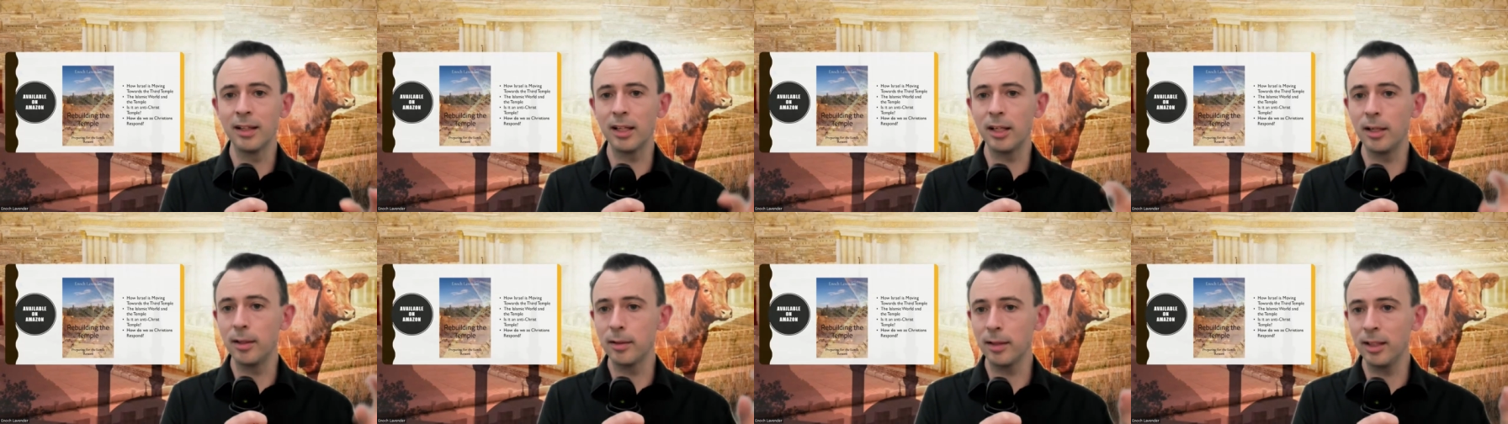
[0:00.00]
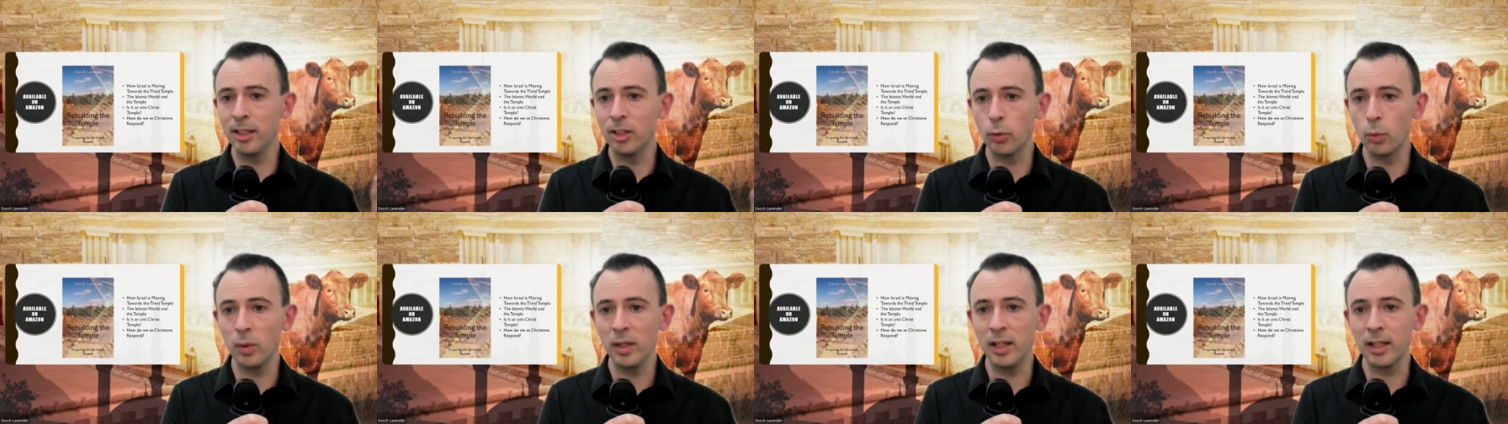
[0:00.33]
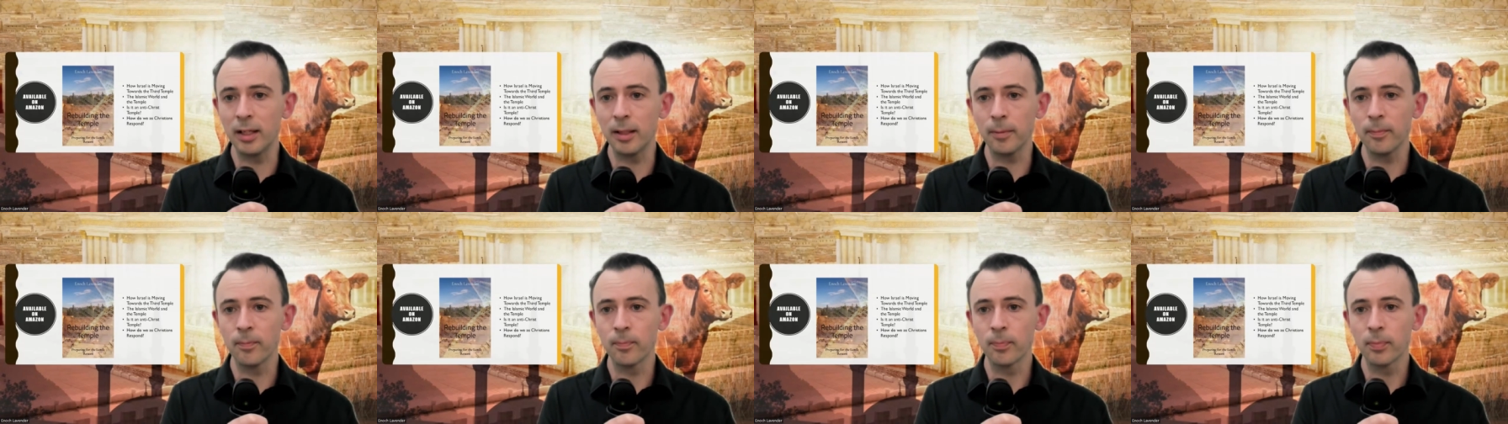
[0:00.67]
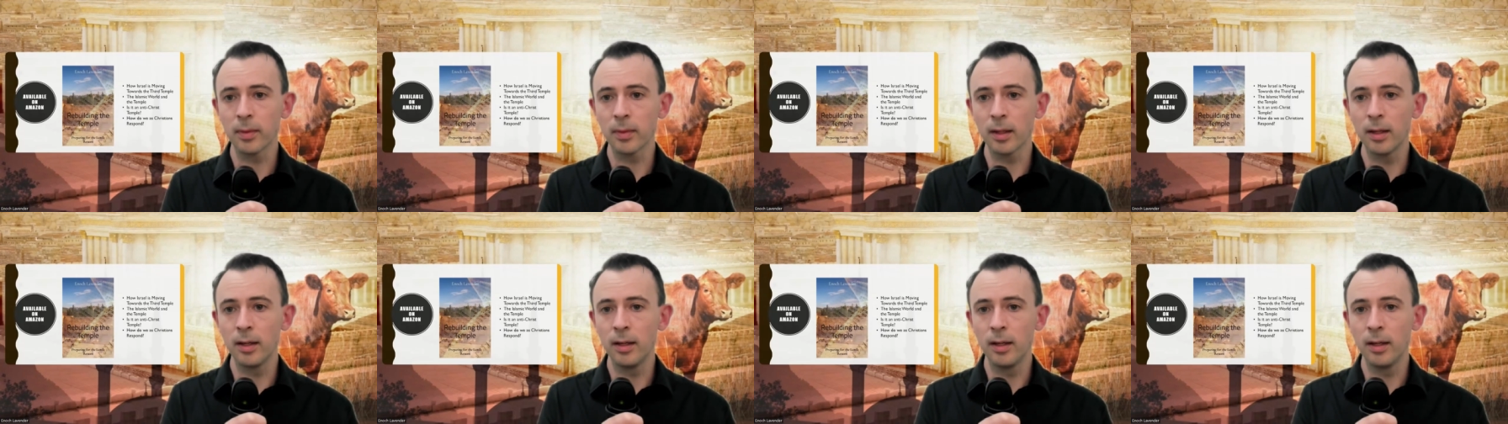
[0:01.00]
that is in the wing.
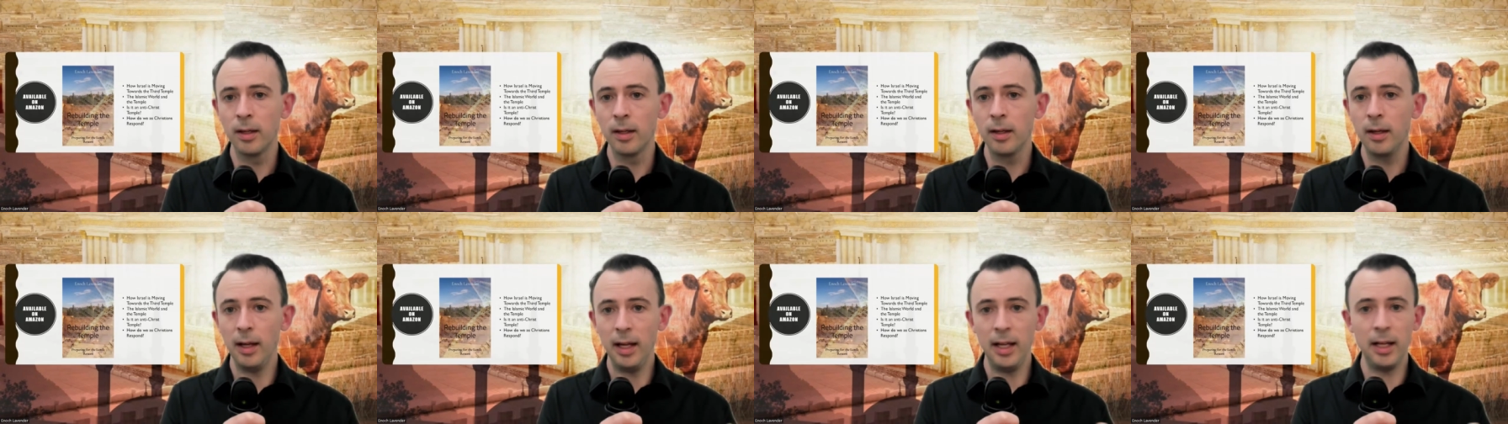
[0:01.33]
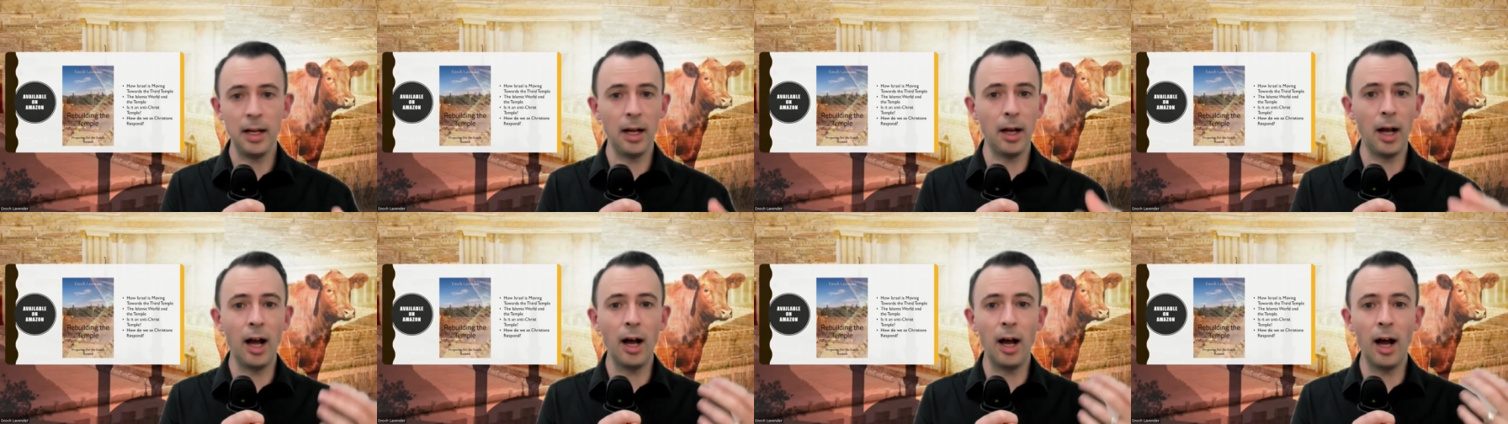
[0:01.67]
It